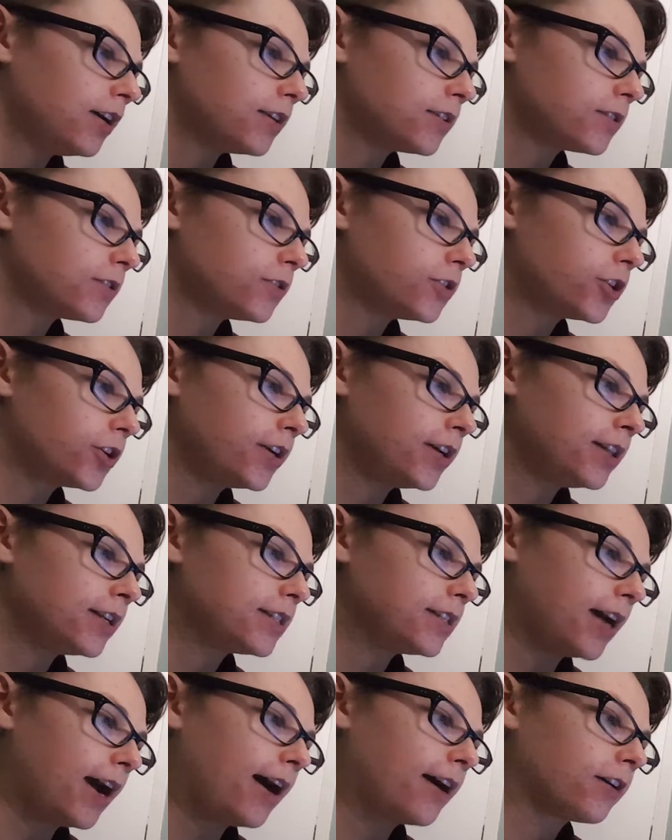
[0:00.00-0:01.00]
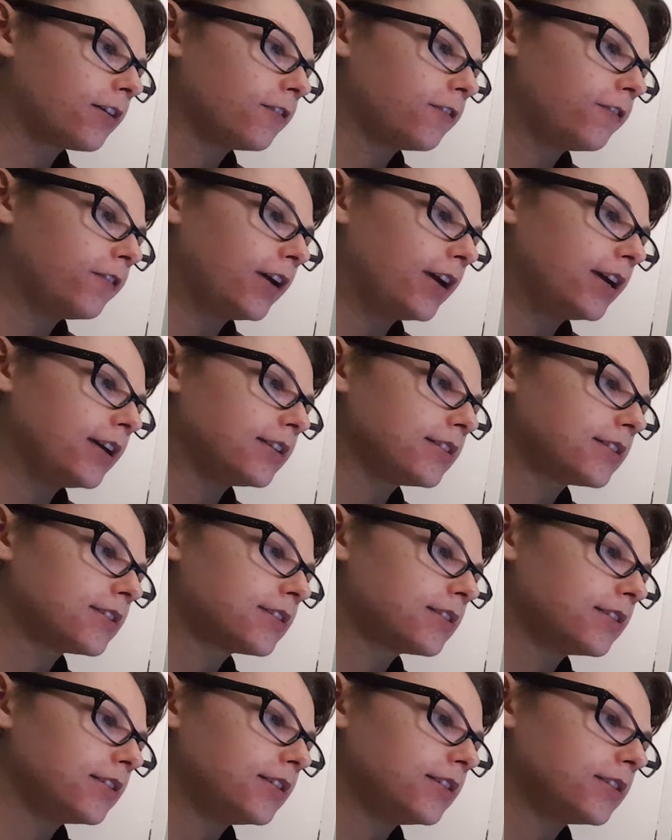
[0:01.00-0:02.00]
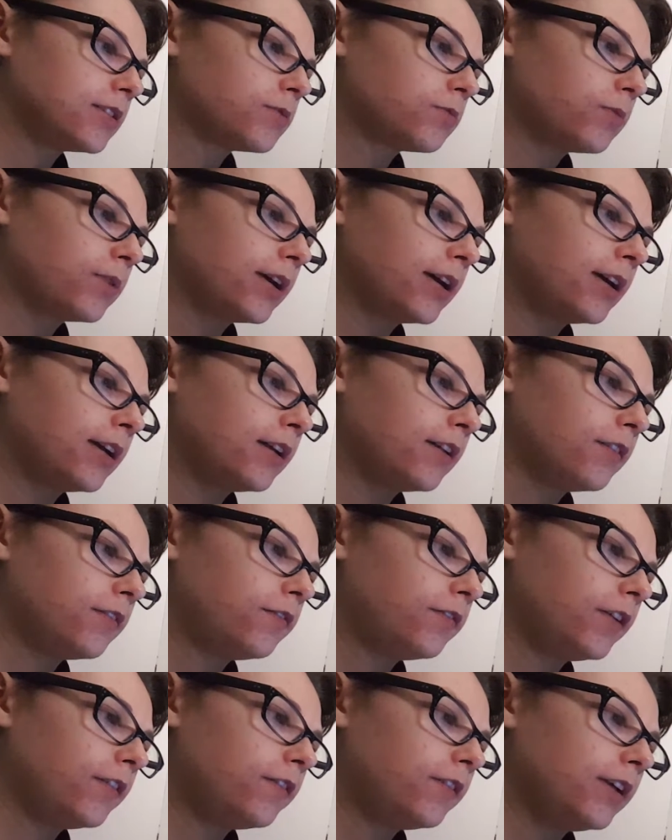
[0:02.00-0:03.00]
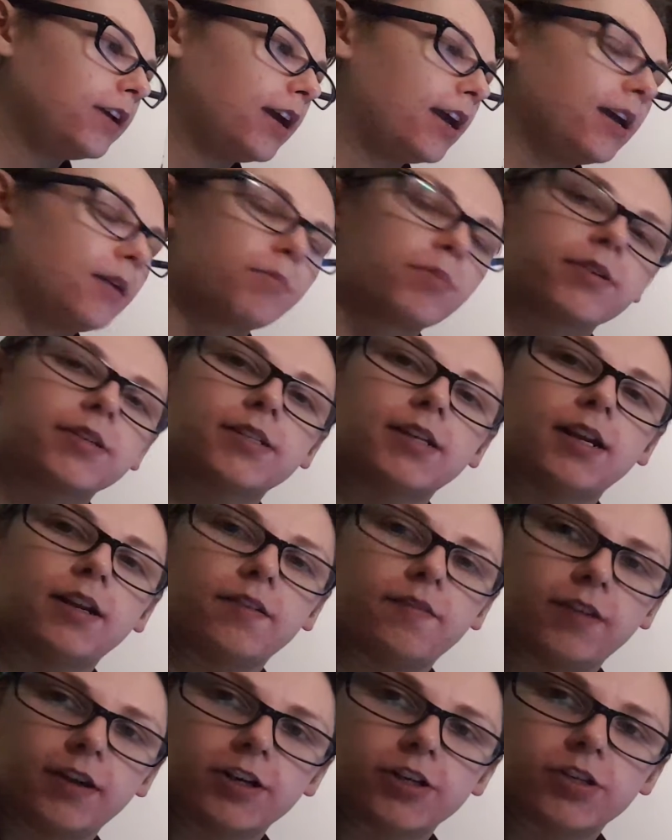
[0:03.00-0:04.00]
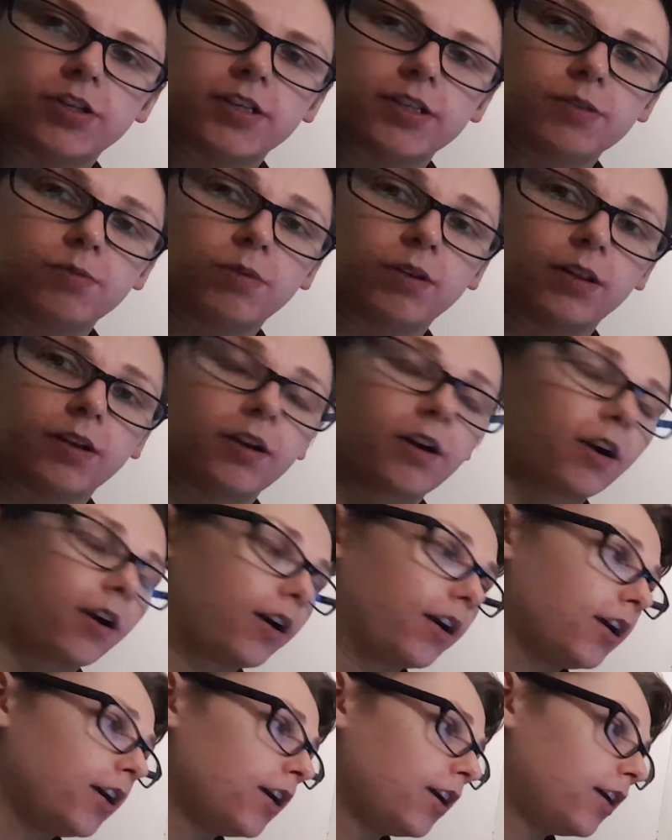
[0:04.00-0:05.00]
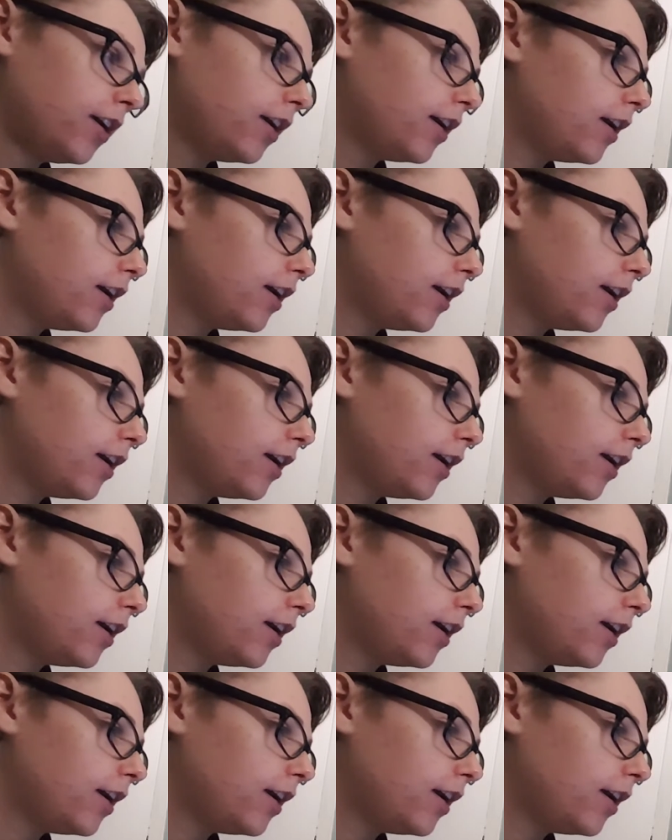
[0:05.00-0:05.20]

So during the tackle phase is when 58% of injuries will occur.